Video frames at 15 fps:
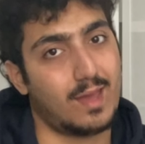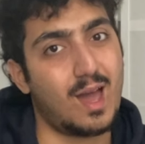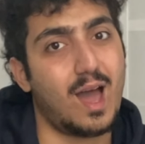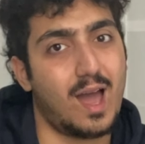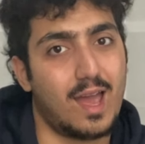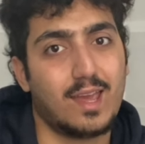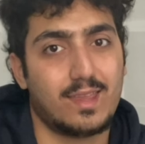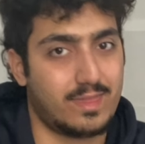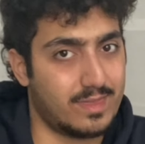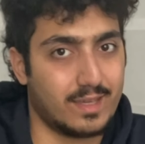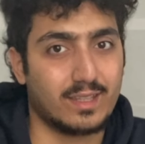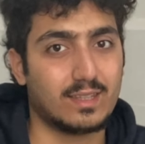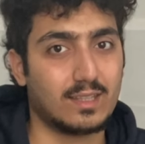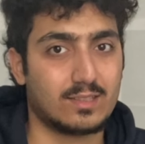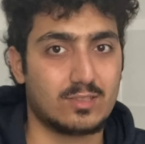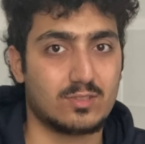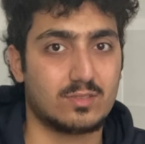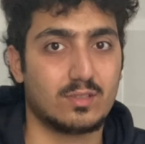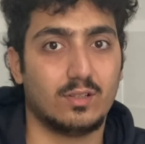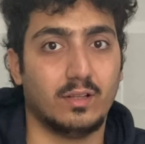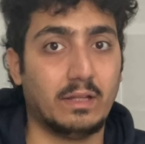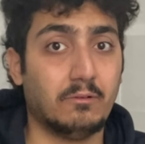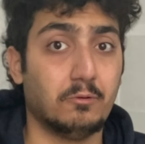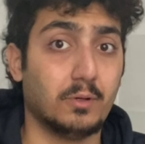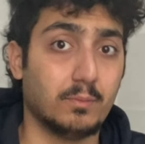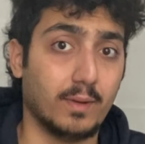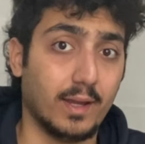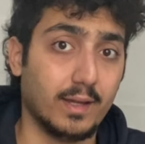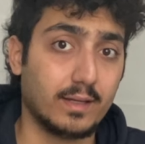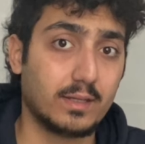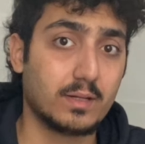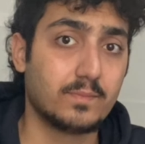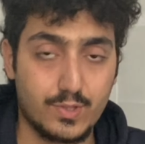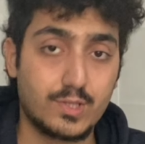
I think that's a solid remake.